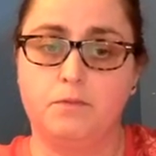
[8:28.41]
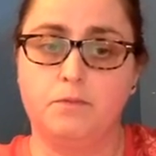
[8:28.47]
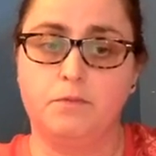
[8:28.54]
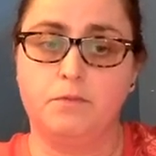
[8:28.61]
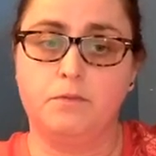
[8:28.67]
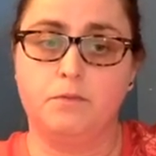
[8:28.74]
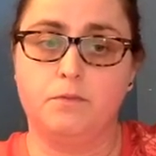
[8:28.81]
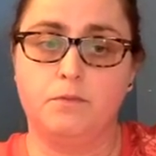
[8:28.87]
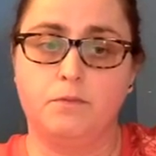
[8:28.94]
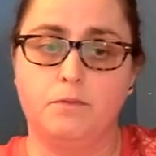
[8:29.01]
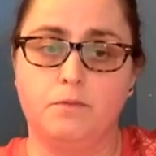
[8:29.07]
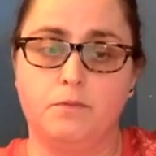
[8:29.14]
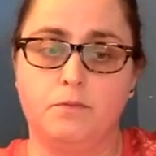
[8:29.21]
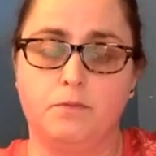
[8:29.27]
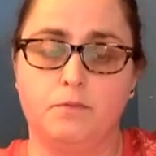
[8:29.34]

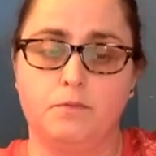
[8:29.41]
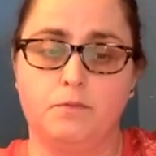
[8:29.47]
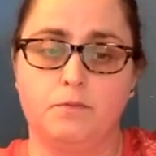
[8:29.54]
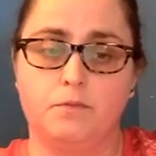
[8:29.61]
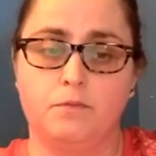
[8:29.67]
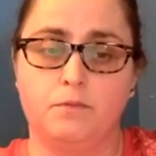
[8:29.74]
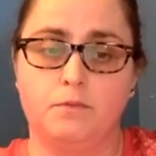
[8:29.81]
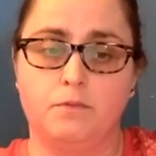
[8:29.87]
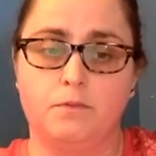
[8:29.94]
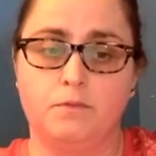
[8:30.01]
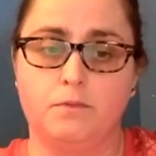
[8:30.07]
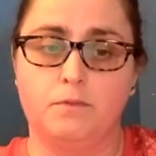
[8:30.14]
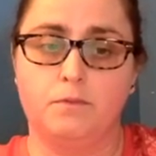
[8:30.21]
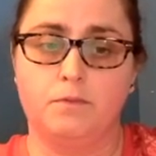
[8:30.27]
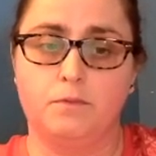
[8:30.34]

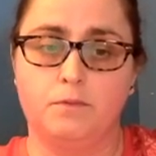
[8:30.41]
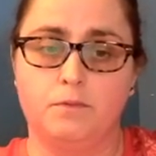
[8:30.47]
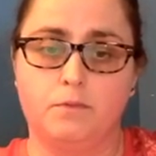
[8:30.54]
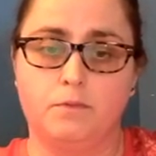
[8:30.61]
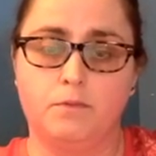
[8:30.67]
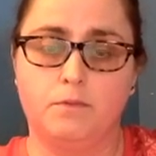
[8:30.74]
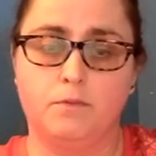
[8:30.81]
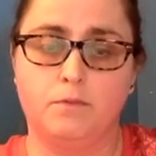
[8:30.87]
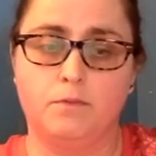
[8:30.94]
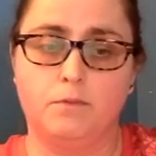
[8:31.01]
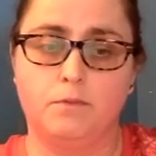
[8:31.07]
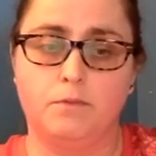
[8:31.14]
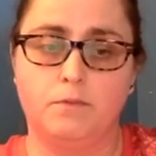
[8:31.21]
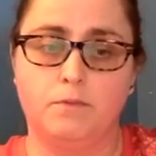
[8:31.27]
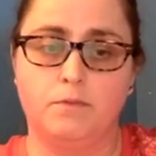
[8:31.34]

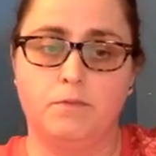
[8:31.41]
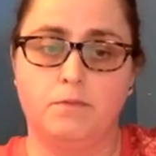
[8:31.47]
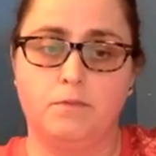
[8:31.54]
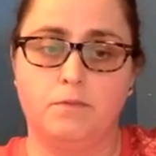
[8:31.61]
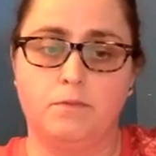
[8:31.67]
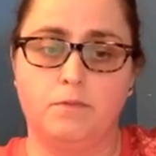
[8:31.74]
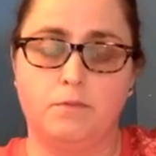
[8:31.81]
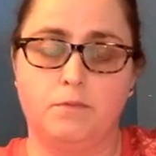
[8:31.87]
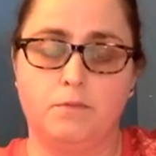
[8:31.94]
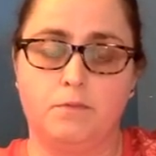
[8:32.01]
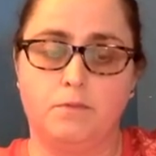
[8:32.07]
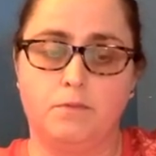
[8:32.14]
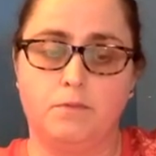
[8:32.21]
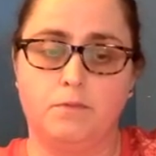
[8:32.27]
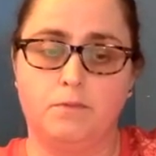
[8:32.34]

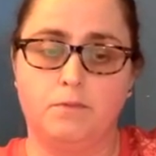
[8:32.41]
(silent)